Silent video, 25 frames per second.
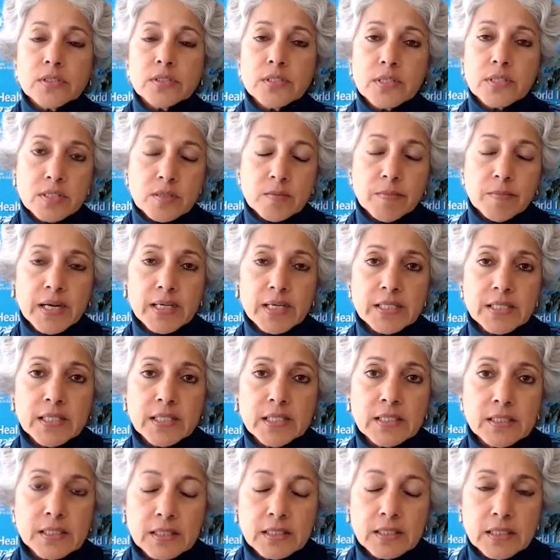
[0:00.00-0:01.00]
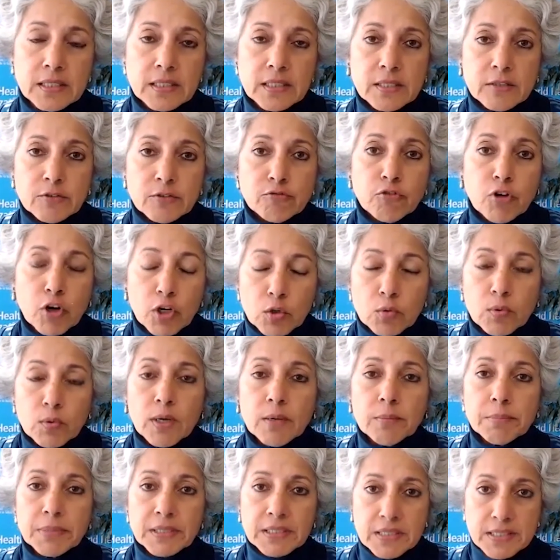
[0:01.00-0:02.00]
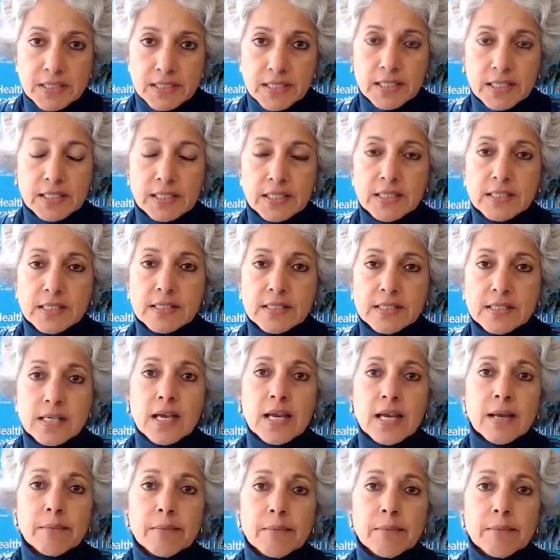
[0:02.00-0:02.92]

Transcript: systematic follow-up and studies,